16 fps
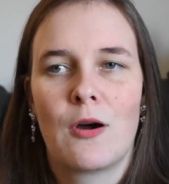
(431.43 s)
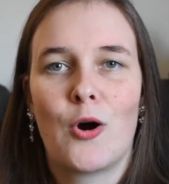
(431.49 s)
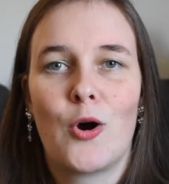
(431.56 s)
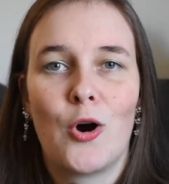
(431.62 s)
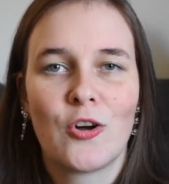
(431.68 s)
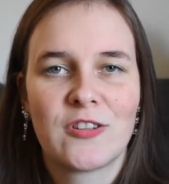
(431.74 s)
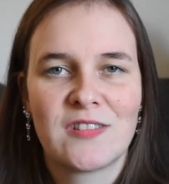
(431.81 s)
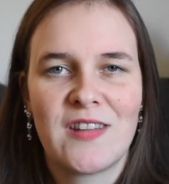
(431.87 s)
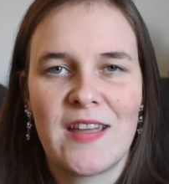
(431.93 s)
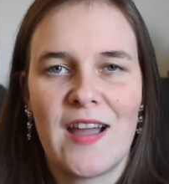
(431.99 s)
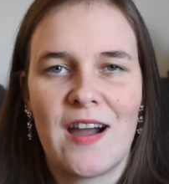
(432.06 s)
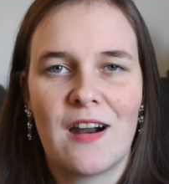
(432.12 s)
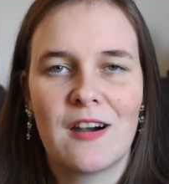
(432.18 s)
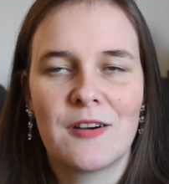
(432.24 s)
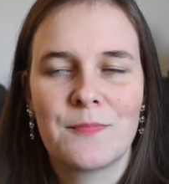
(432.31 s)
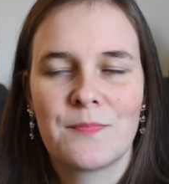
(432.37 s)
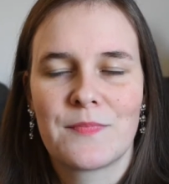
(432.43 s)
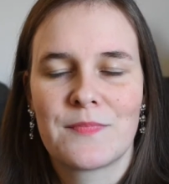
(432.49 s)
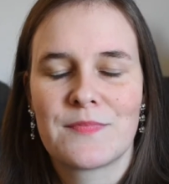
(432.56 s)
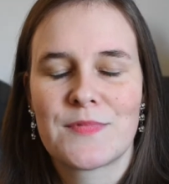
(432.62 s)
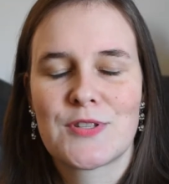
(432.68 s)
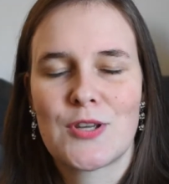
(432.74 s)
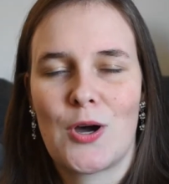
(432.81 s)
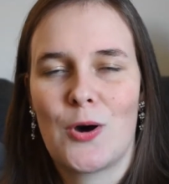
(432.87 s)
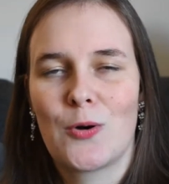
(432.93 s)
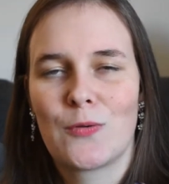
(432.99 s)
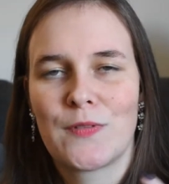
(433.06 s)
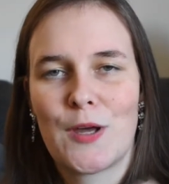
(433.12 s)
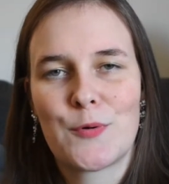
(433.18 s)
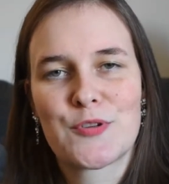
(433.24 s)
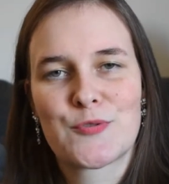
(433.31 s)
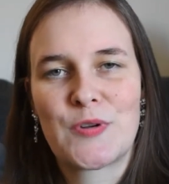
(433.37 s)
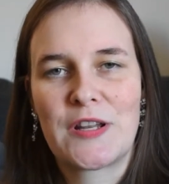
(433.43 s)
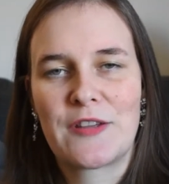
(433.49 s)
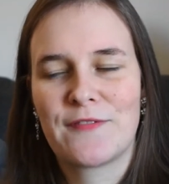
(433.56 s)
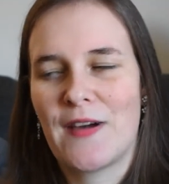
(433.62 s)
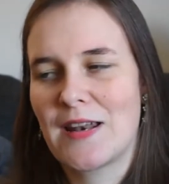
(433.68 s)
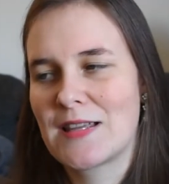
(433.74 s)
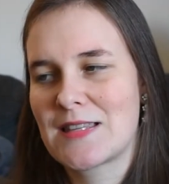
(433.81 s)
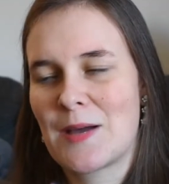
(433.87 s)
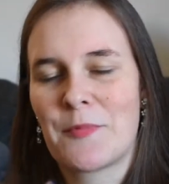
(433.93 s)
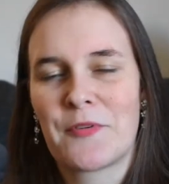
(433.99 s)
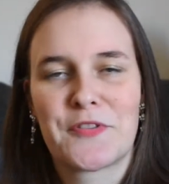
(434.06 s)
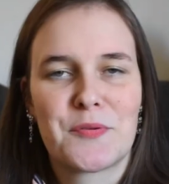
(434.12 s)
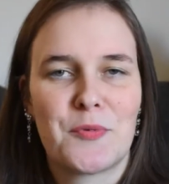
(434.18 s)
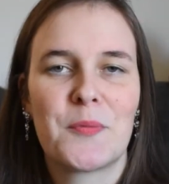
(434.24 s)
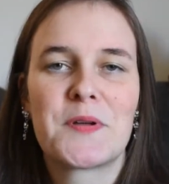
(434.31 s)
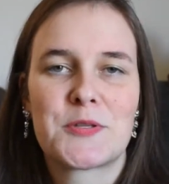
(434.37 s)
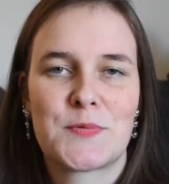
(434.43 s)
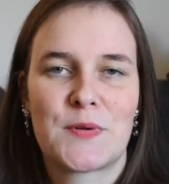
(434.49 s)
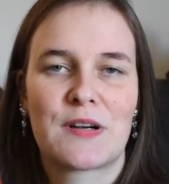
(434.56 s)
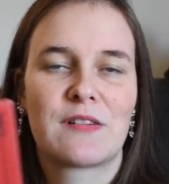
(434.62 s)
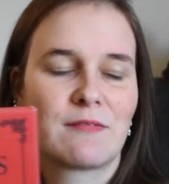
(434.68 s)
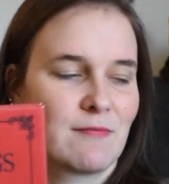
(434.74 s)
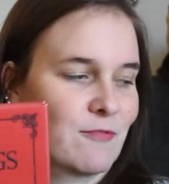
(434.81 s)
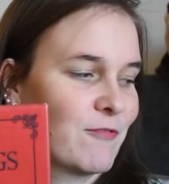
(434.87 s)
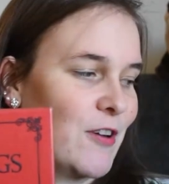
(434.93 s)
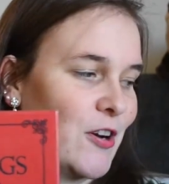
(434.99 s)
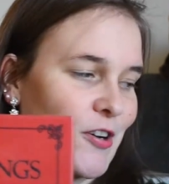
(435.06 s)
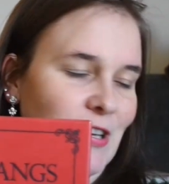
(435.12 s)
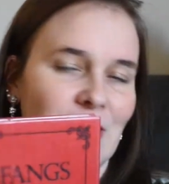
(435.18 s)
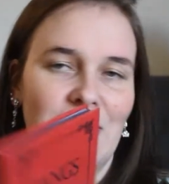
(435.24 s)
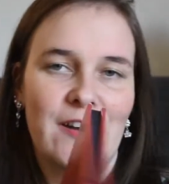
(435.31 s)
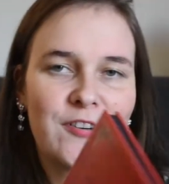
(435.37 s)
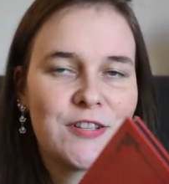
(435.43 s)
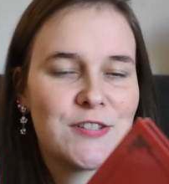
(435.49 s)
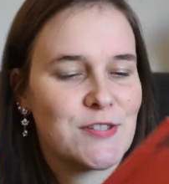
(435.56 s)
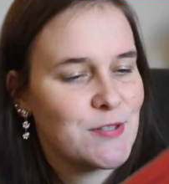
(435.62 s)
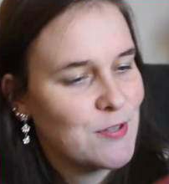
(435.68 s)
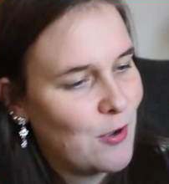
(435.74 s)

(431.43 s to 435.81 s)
odd they are. So that was really funny. Some of the moments were very hilarious.